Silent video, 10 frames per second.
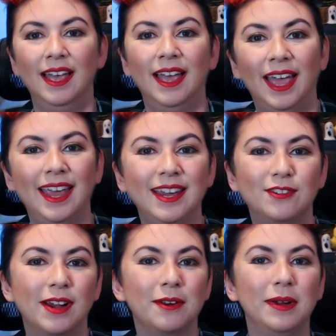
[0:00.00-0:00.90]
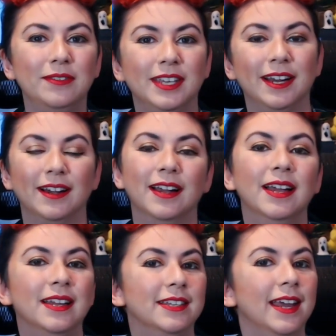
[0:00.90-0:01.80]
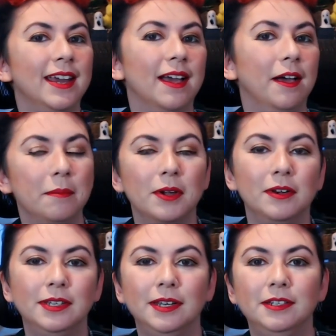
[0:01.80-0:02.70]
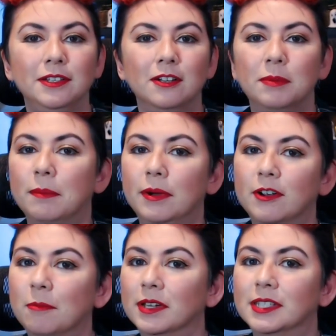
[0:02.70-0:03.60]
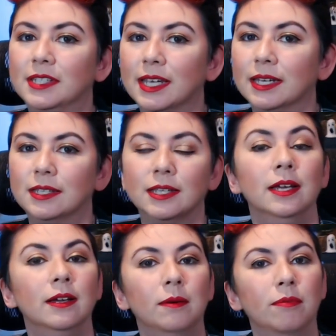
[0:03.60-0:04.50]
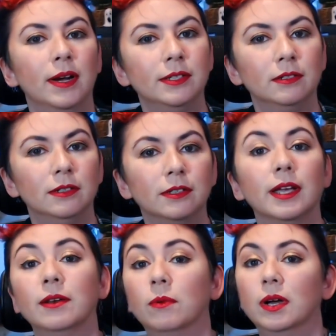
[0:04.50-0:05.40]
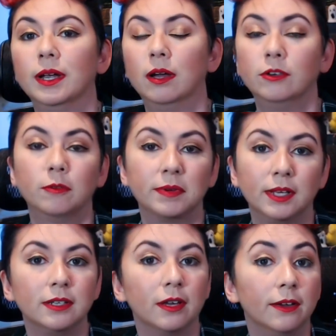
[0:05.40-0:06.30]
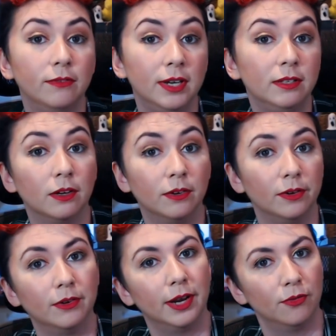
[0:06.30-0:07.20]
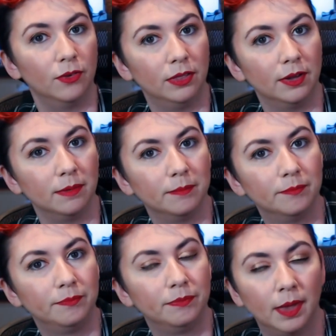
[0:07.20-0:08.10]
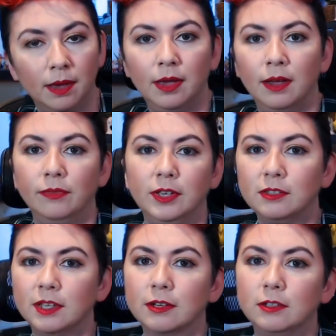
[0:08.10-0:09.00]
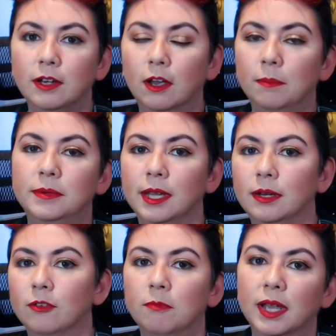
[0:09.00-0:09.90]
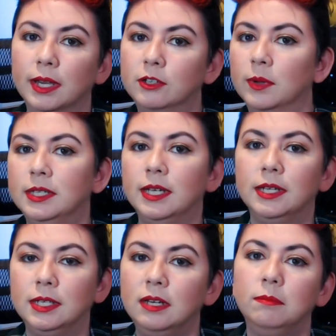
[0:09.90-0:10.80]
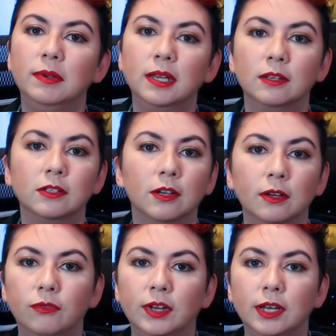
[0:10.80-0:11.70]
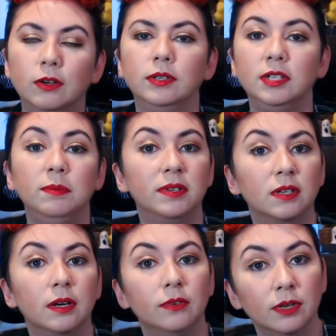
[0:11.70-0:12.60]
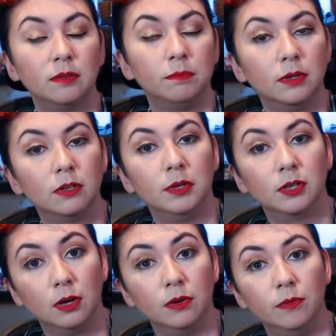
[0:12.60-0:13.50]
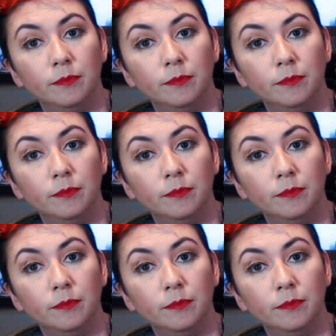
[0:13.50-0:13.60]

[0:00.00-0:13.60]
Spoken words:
Hey, Trainer Weaves here! Today I'm going to teach you about Pokemon stats, appraisals, and why 100% IVs are not everything. This is actually an update of my 2018 Beginner's Guide video Deep Dive into Pokemon Go.